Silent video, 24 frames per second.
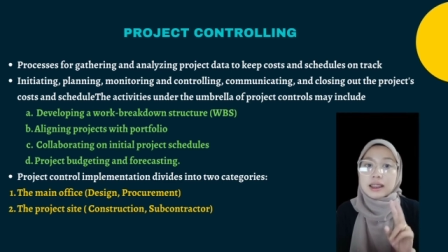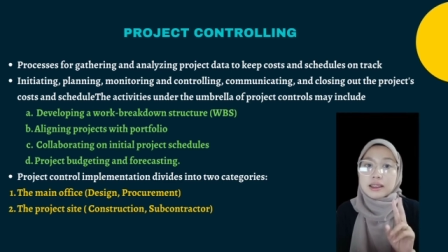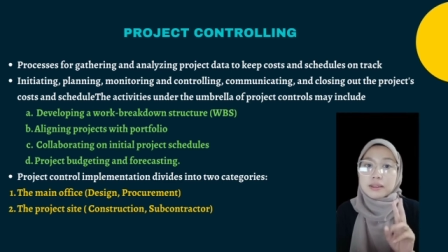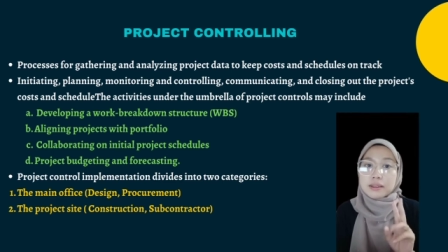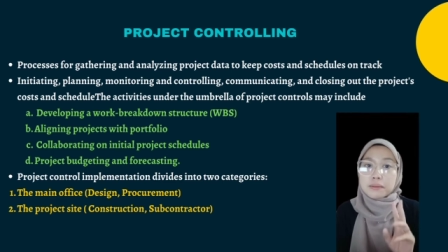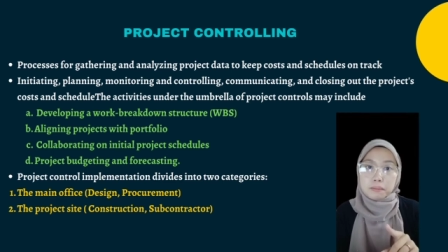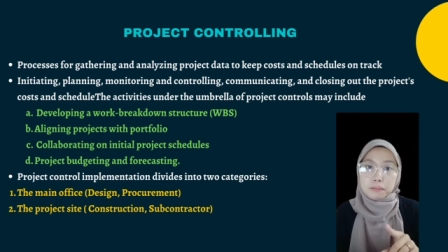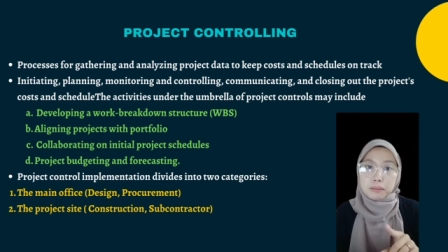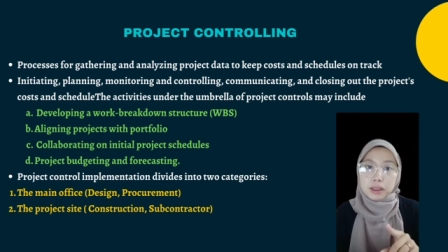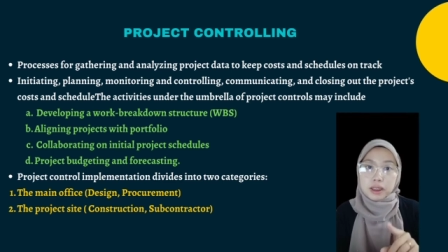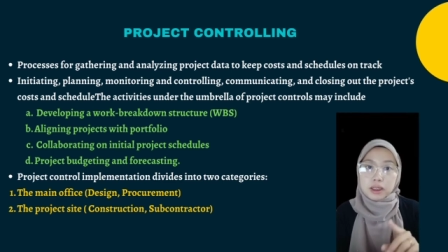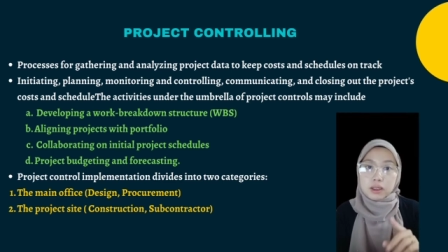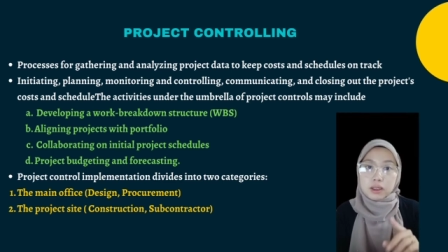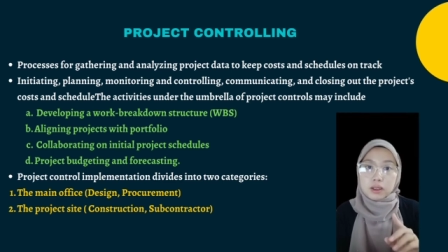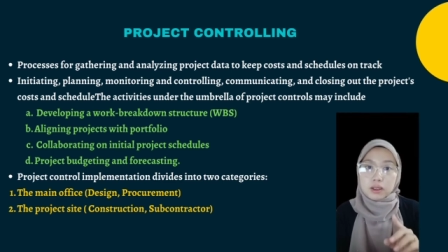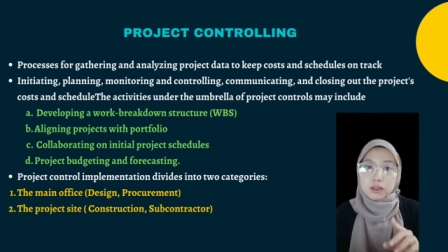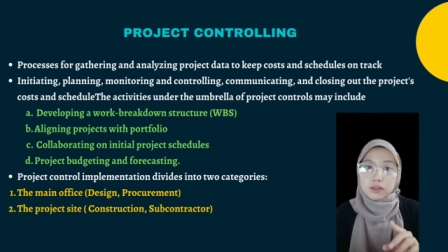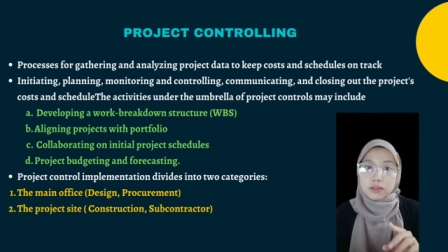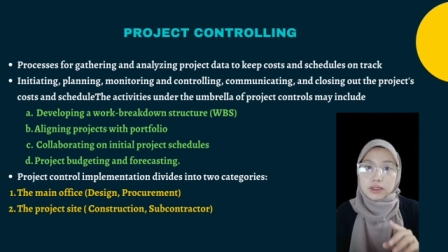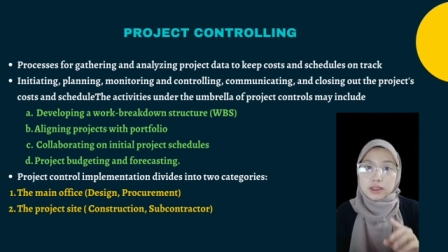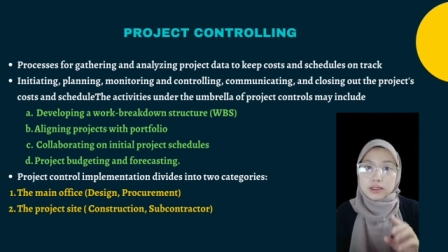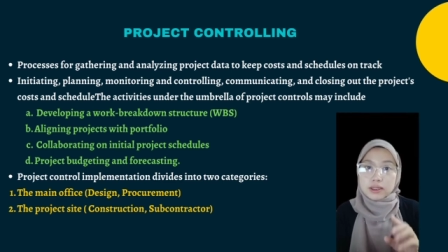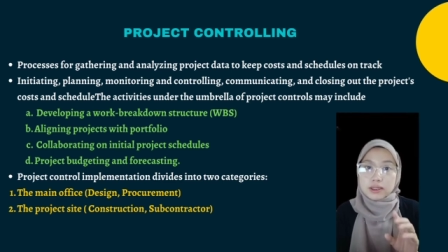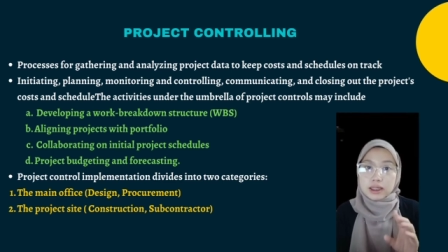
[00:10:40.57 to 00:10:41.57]
the main
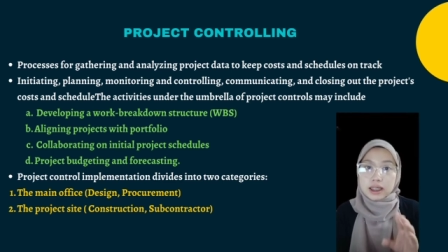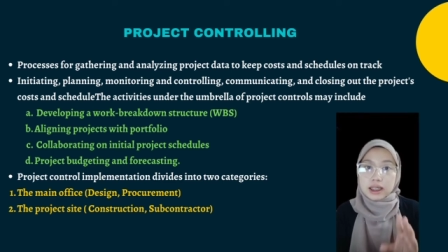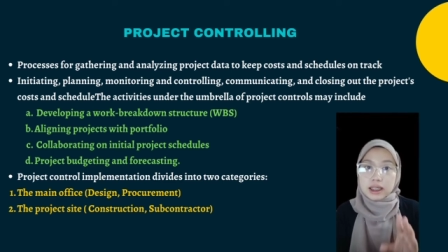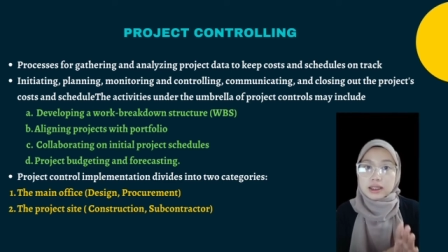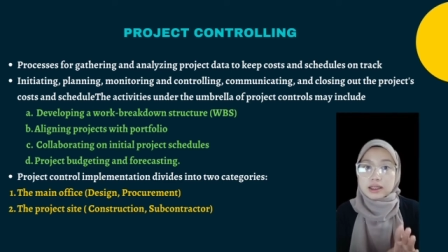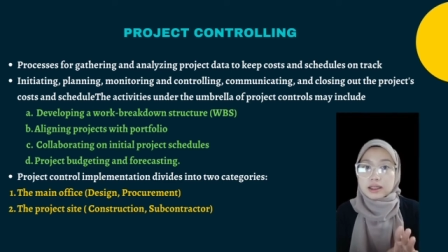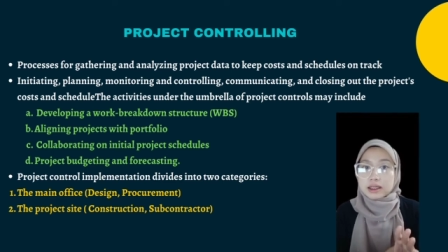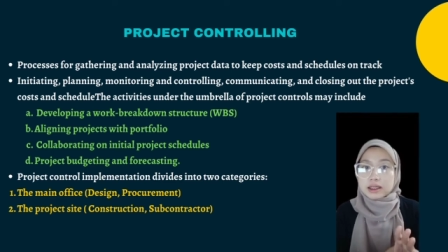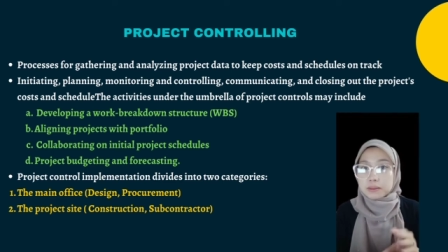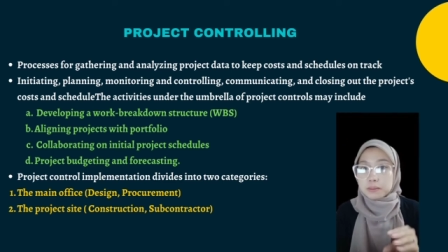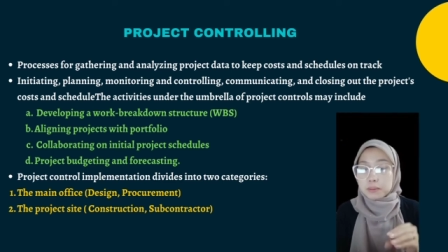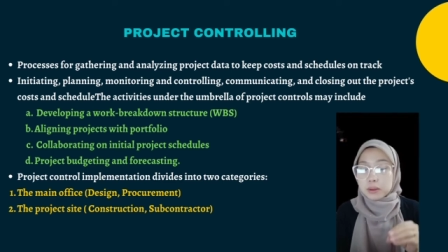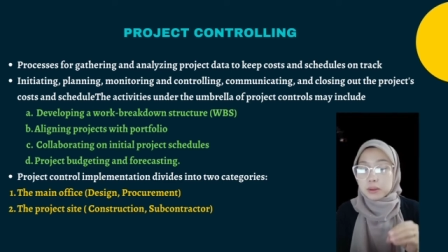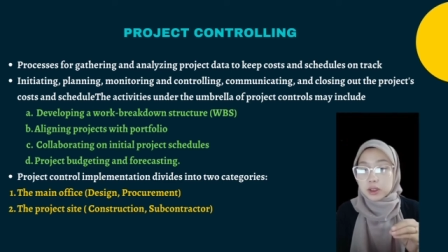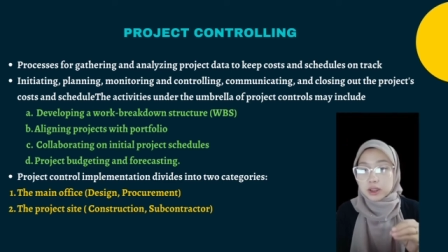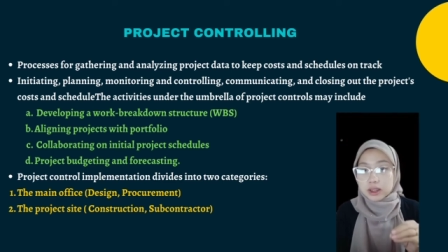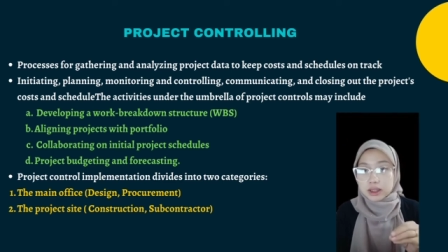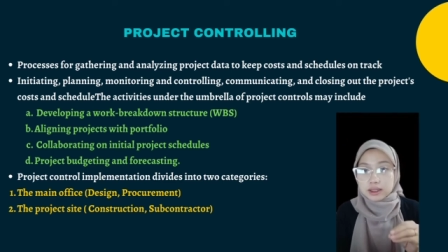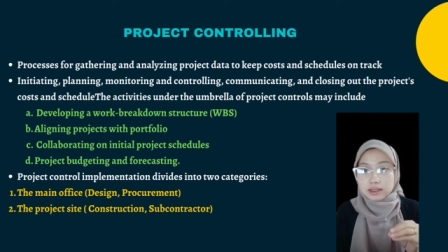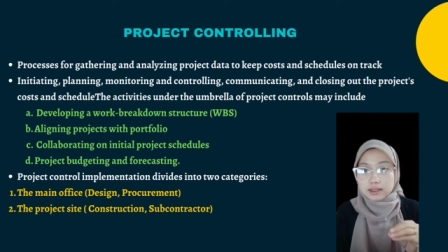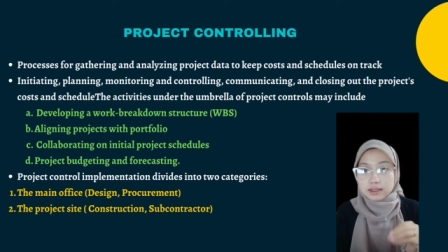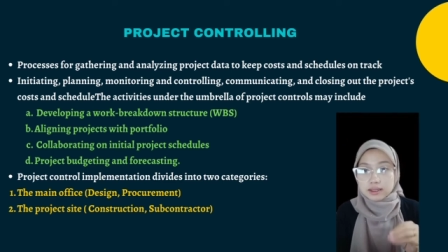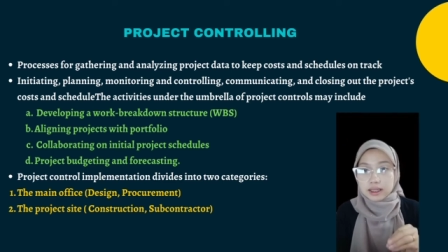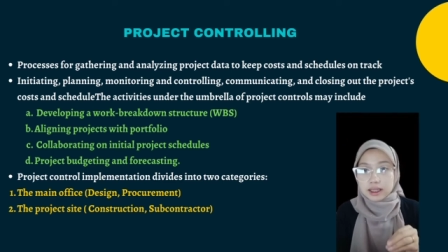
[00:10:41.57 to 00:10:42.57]
office and the
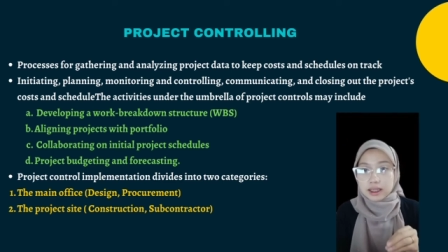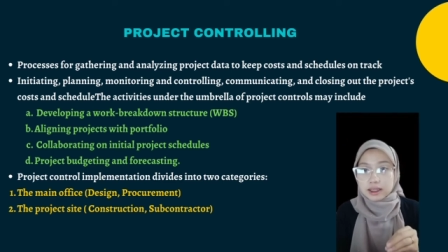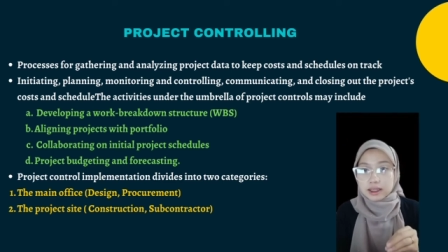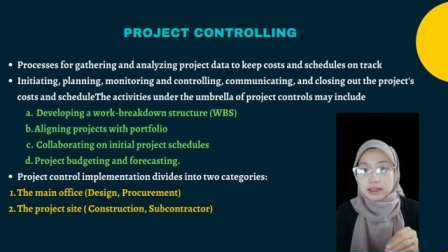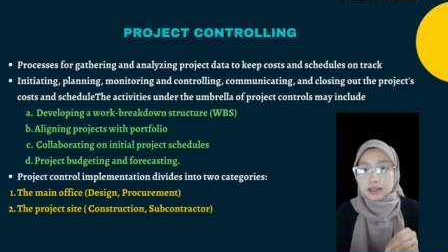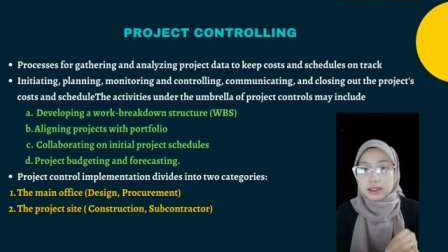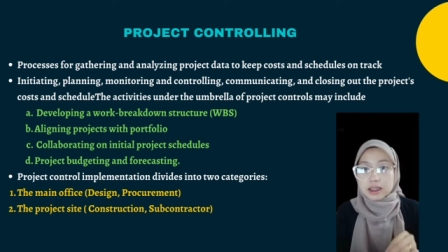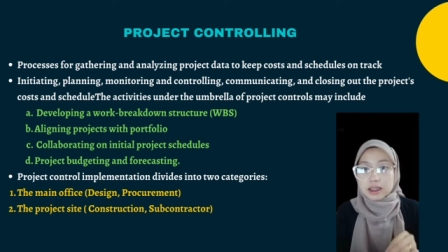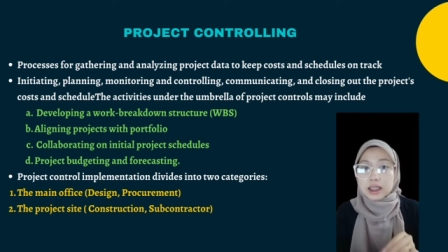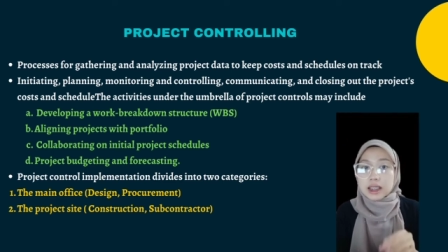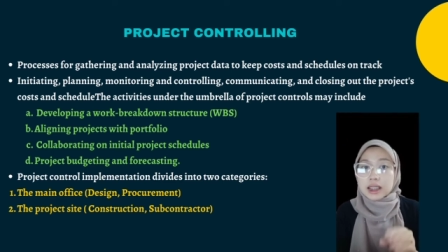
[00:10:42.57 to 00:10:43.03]
project site.